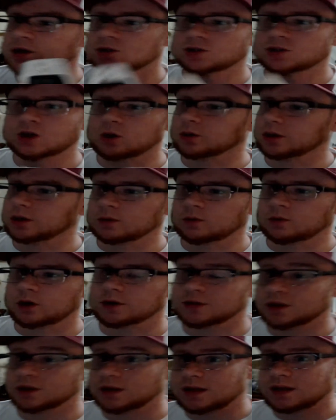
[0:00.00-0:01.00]
totally
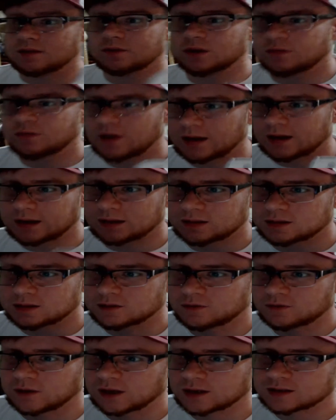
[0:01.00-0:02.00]
worth it. Even if I can get this
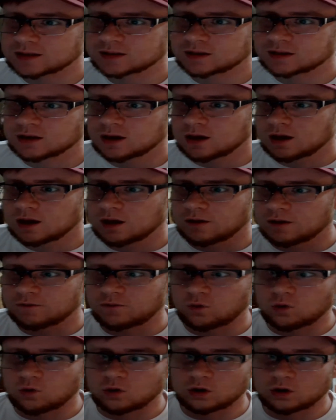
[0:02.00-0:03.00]
fixed
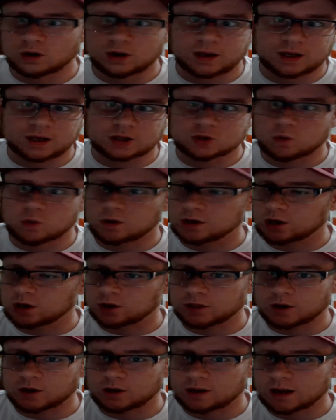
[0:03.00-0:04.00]
for like 20 or
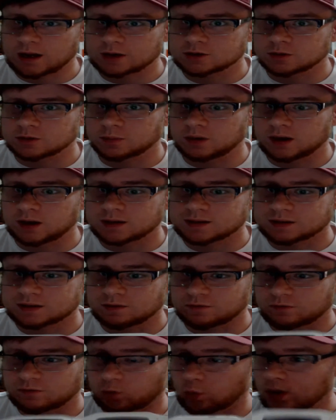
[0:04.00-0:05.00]
30 extra bucks.
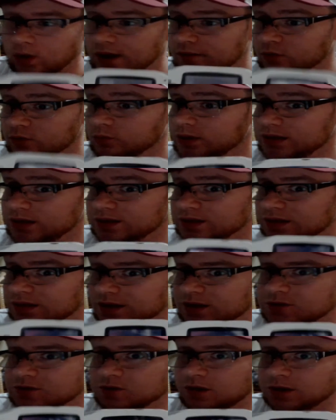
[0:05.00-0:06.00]
For whatever reason,
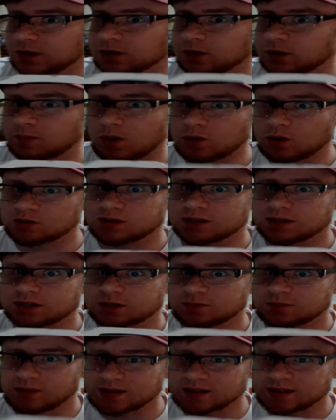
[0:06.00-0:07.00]
these are like the most
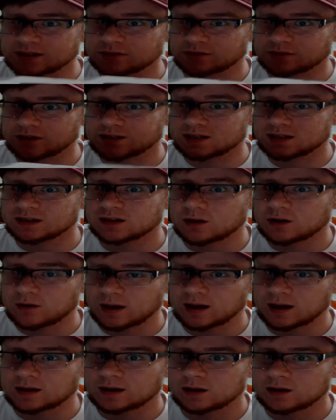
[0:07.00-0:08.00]
expensive Nintendo
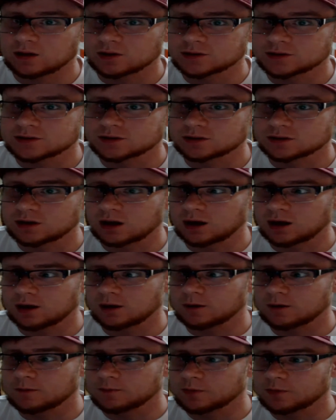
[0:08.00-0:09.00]
handhelds,
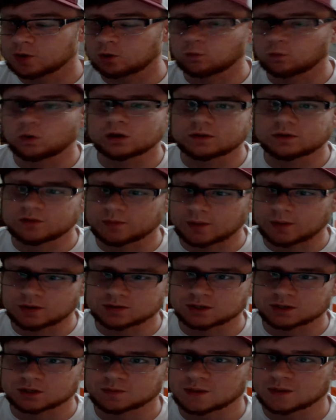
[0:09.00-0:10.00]
or one of the
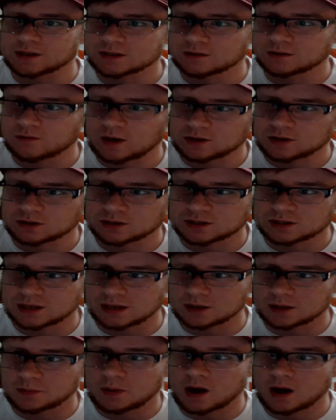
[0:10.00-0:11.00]
most expensive, I should
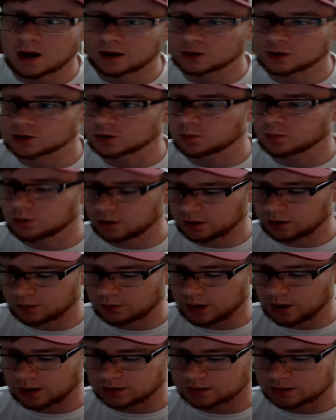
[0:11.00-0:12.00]
say. The pockets are pretty
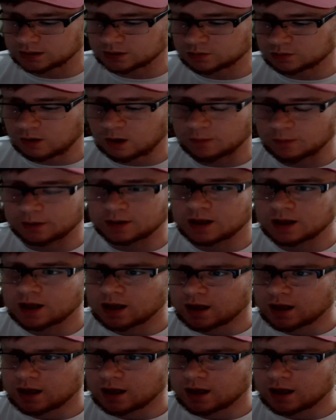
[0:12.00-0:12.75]
pricey as well, but